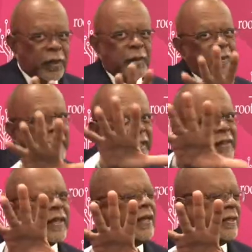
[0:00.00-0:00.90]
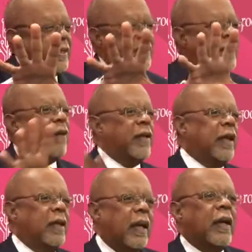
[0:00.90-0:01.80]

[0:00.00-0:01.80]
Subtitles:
could get to 1870